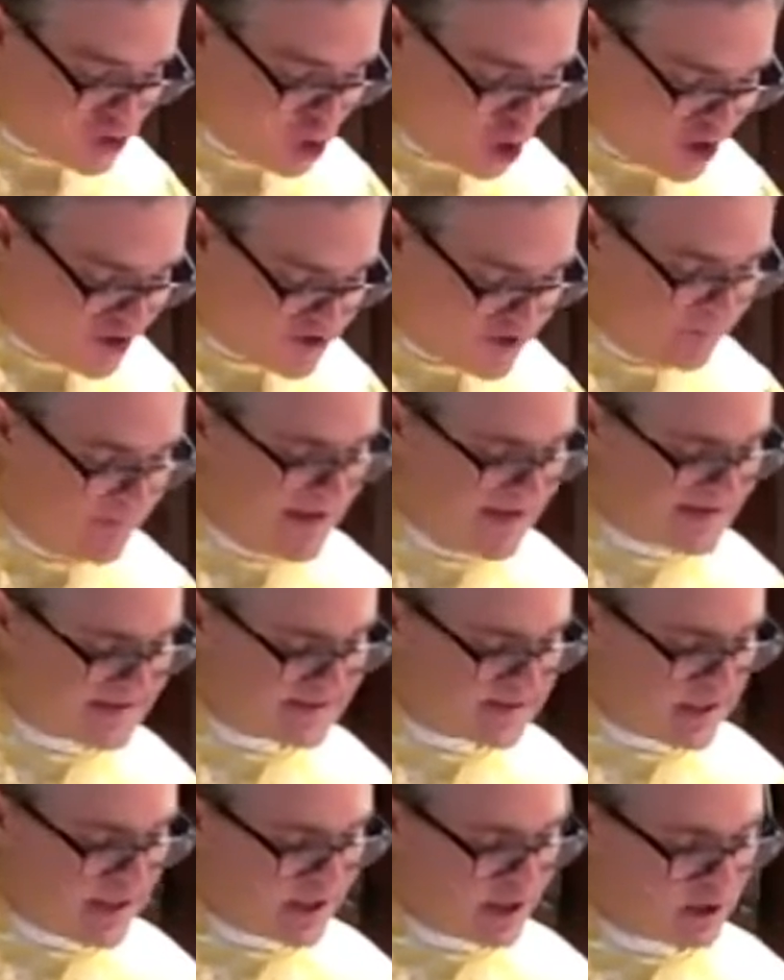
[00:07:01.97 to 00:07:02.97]
start the
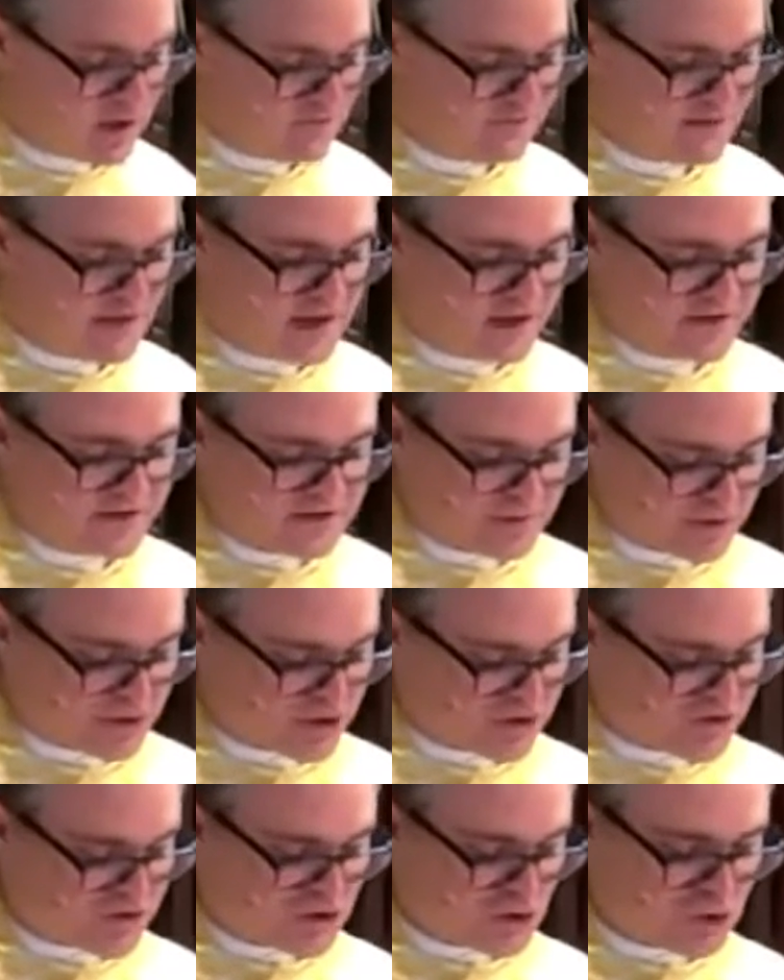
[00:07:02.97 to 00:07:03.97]
mad cycle of violence
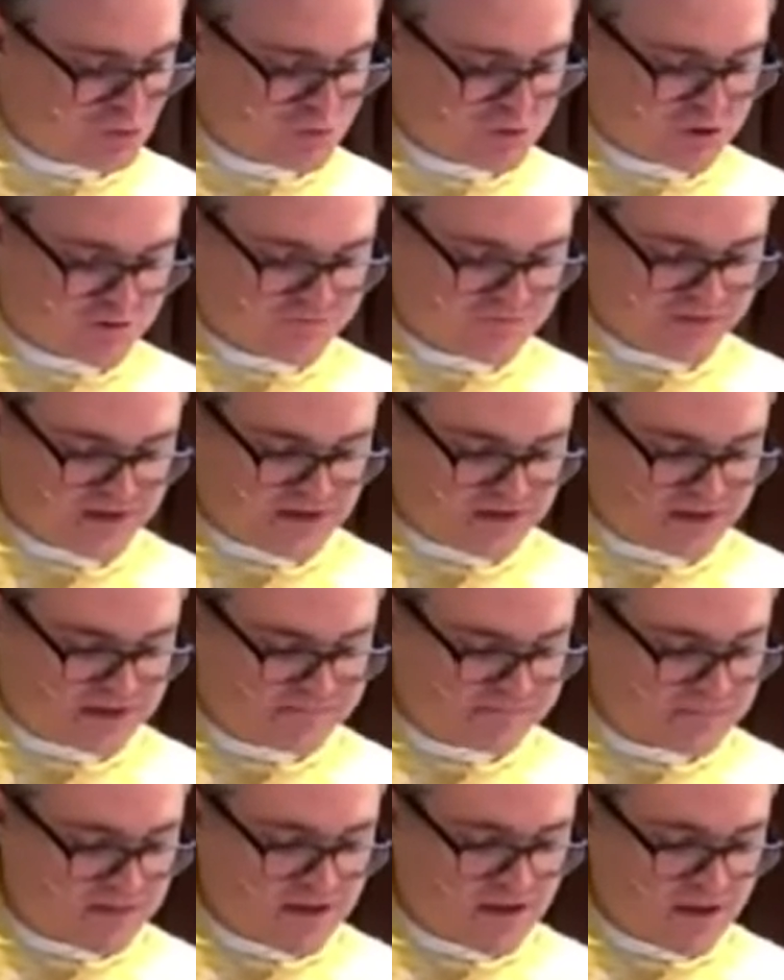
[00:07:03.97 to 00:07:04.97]
which consumed her
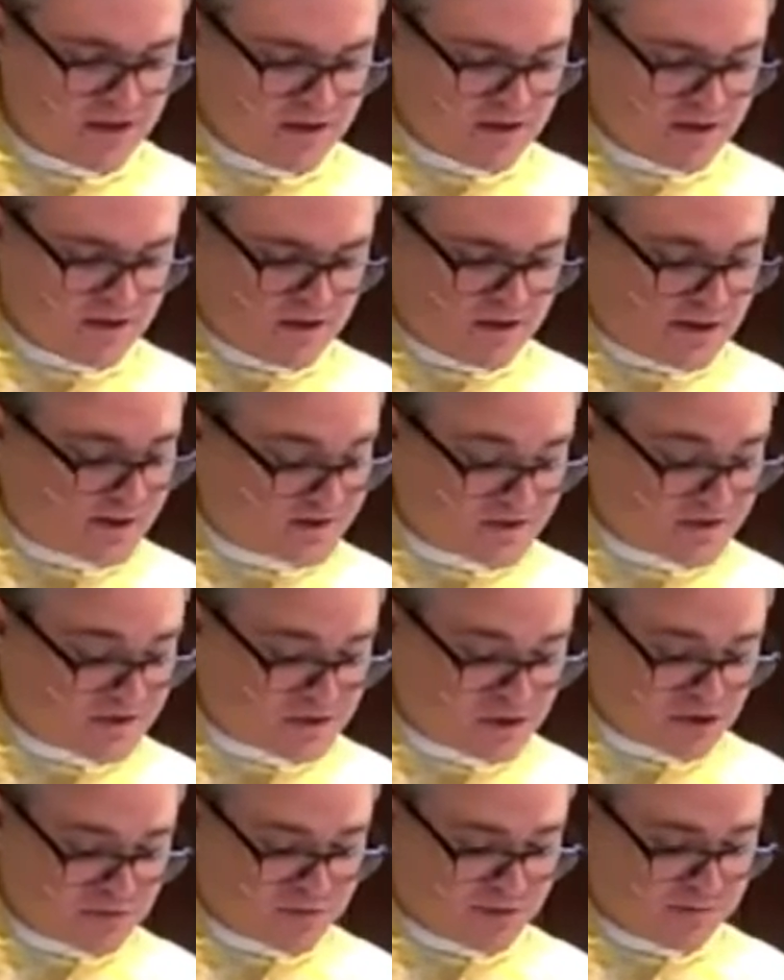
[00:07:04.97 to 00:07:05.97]

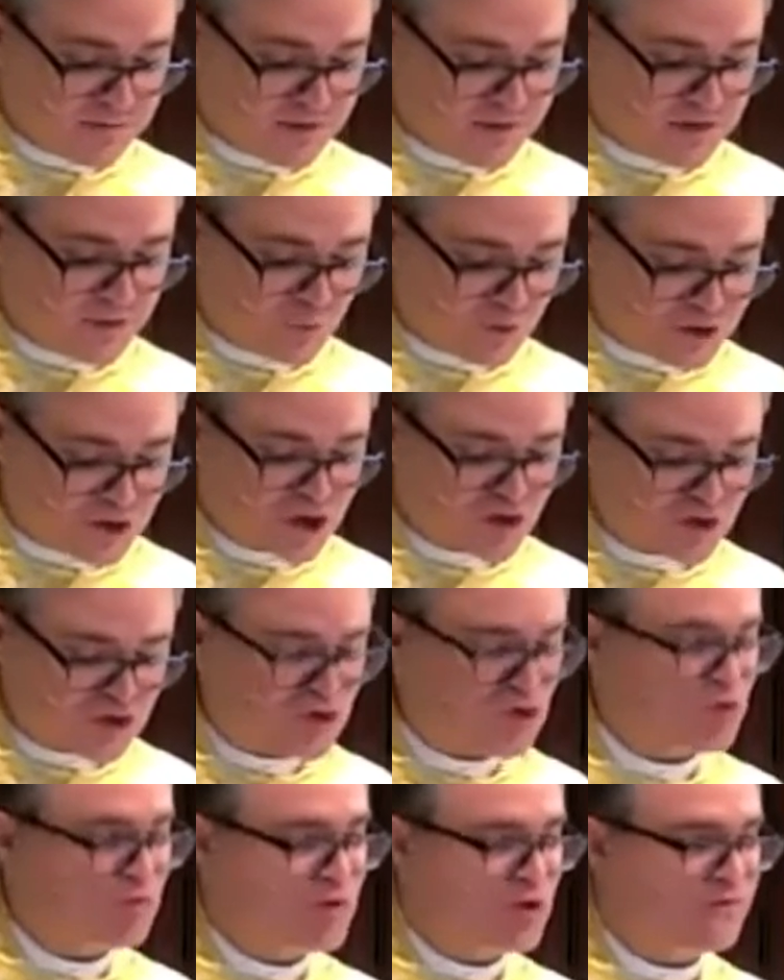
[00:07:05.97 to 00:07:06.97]
which
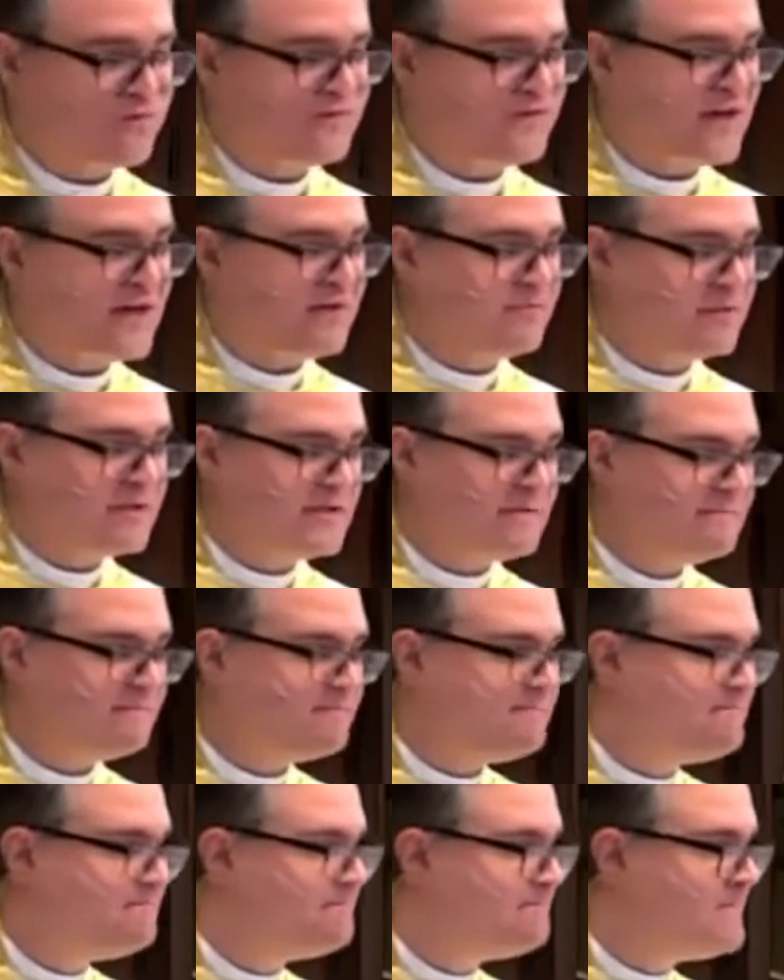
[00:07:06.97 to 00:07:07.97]
consumed her family,
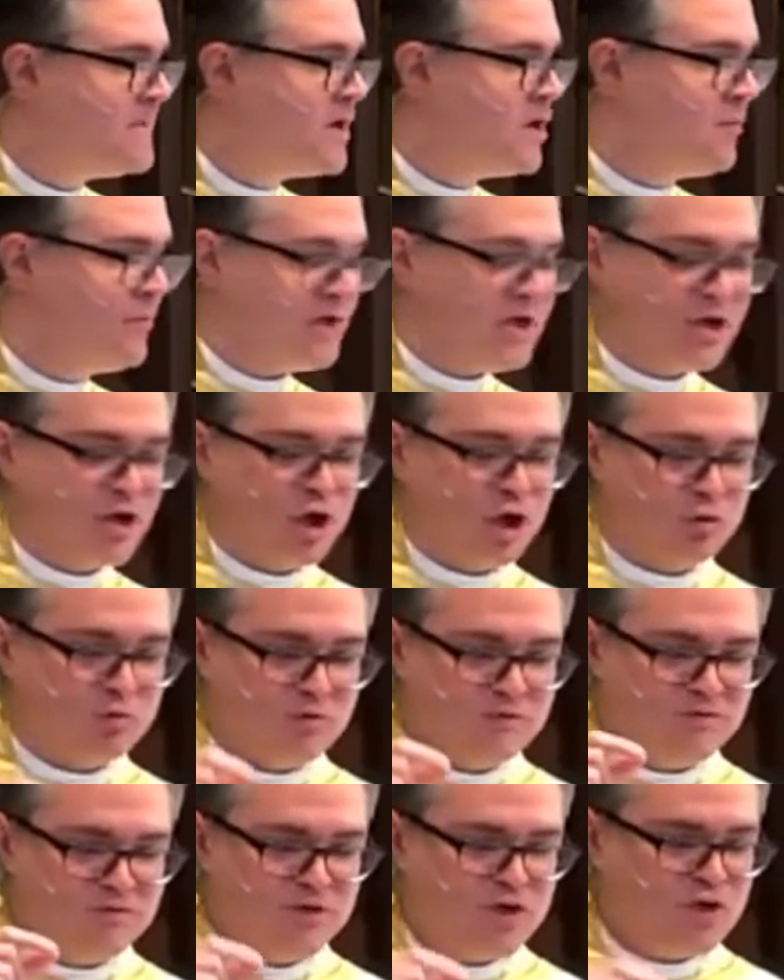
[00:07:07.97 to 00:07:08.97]
but in her
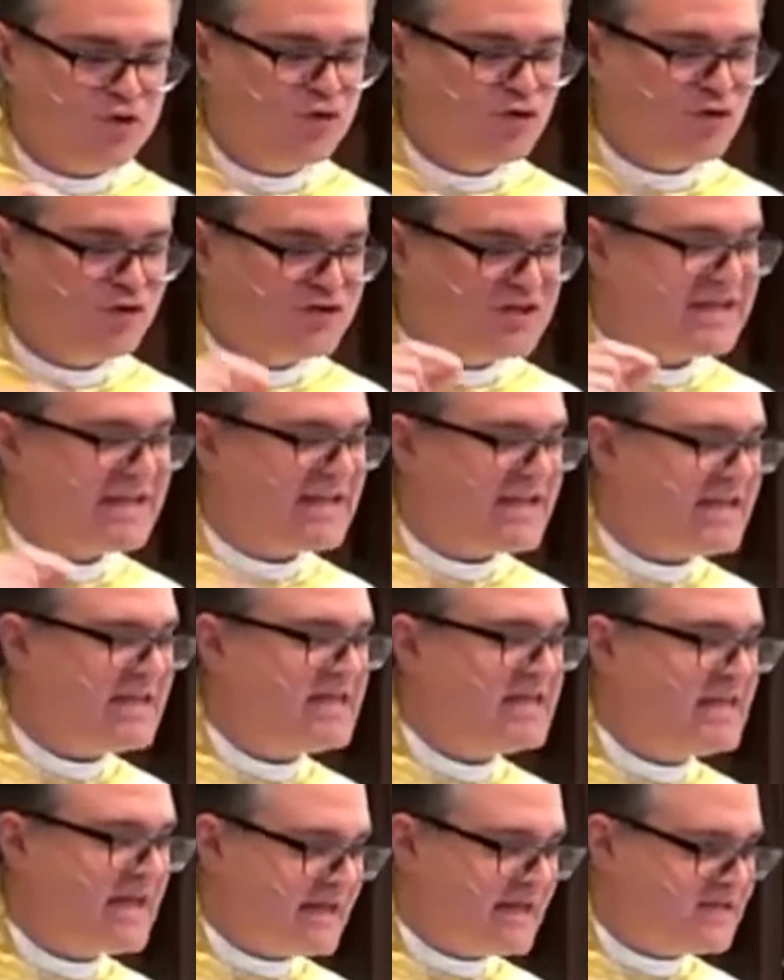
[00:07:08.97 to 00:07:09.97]
refusal to
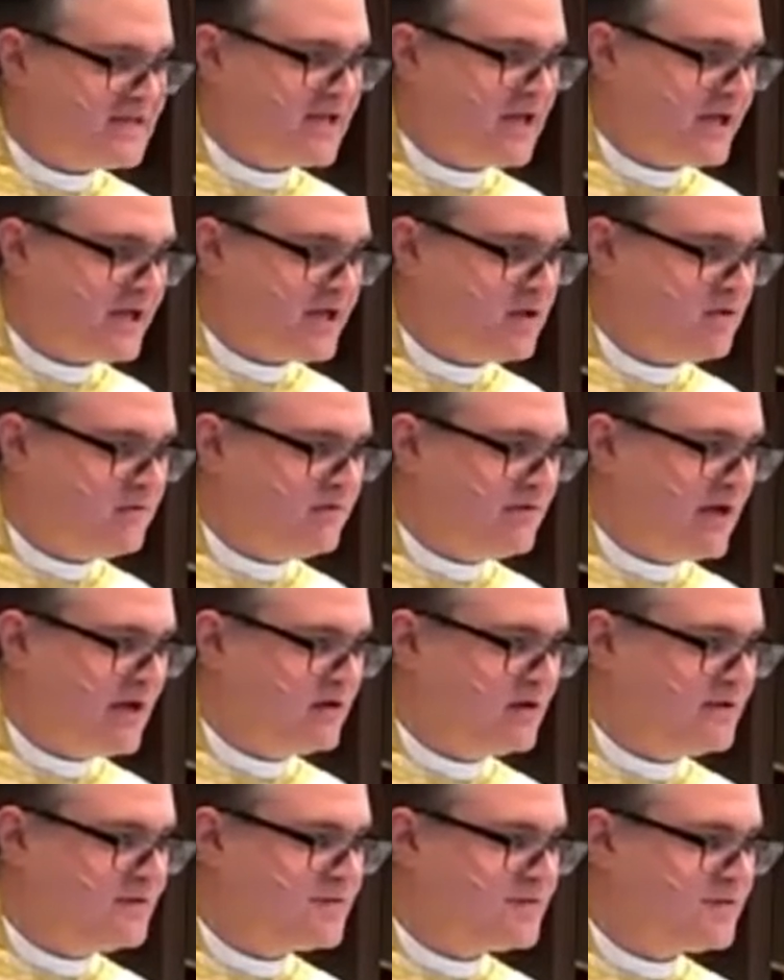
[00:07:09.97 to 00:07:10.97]
end that cycle of
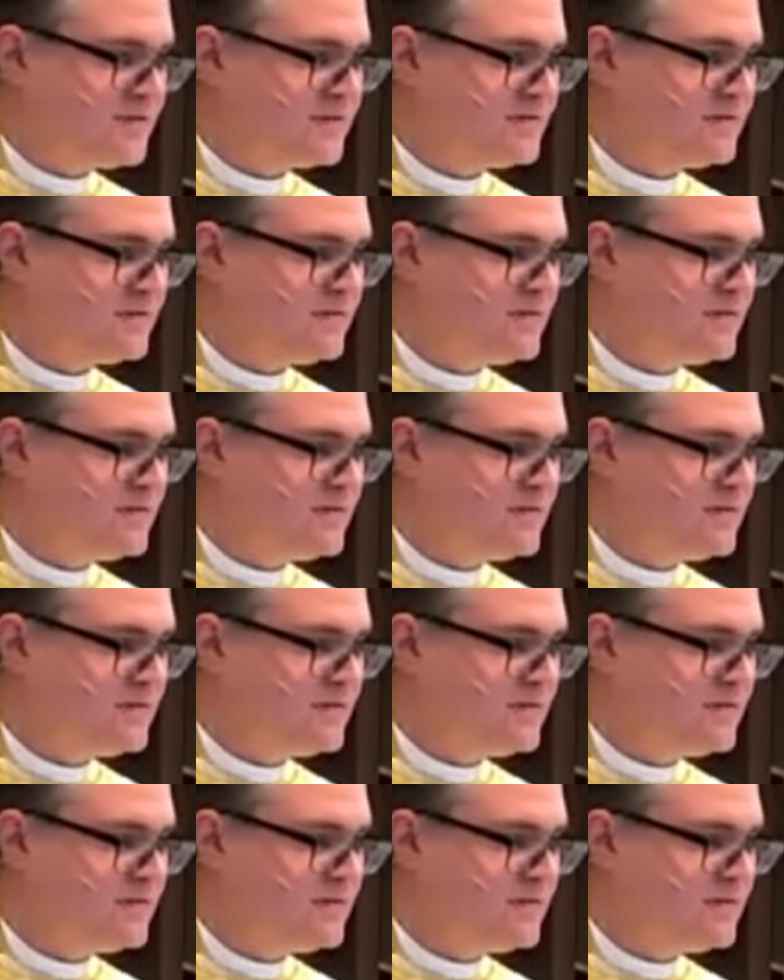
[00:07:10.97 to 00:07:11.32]
violence